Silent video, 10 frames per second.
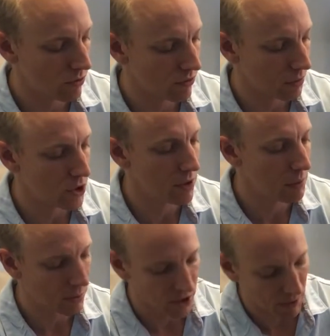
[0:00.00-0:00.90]
from a
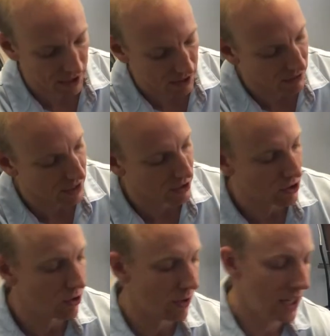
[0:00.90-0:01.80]
treatment perspective is
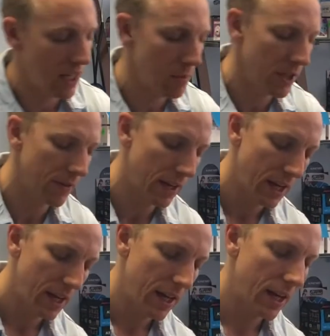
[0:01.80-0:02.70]
to inhibit,
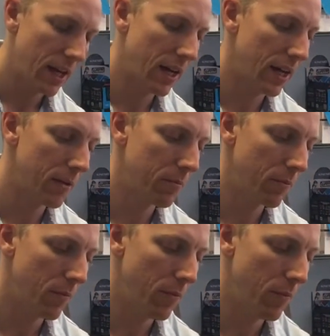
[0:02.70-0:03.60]

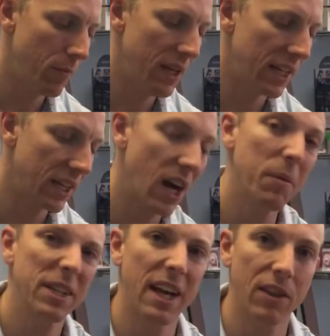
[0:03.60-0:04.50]
meaning
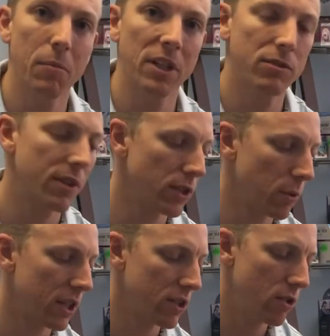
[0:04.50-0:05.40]
calming down the muscle that's
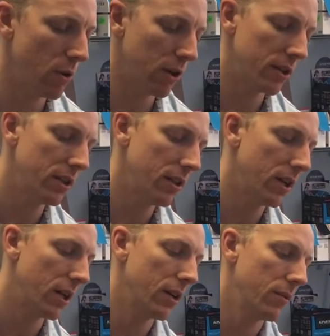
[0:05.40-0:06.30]
working too hard.
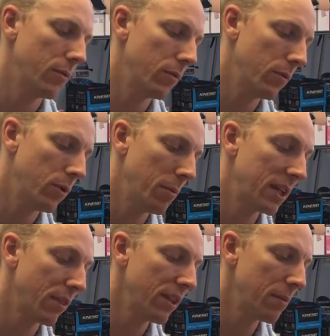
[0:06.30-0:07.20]
You
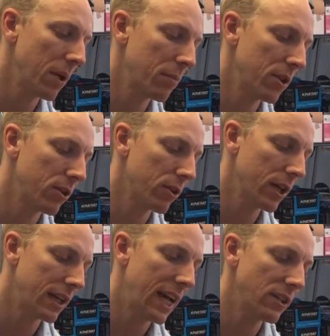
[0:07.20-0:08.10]
might not think about it, but your
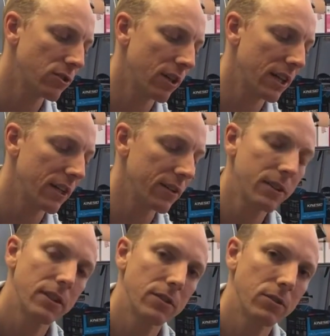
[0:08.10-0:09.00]
gastroc here,
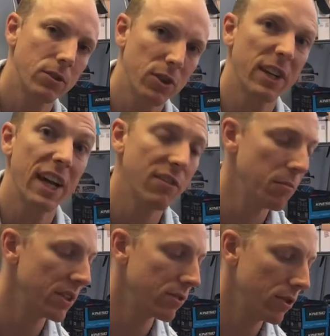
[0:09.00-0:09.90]
so your calf
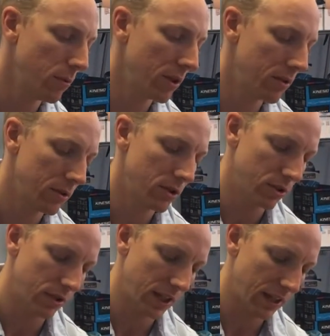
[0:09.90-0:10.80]
muscle, you want to
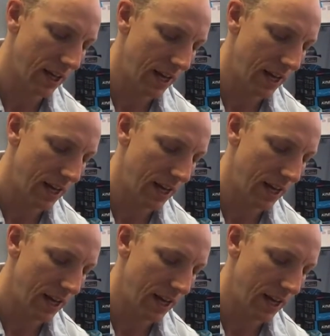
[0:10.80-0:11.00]
just like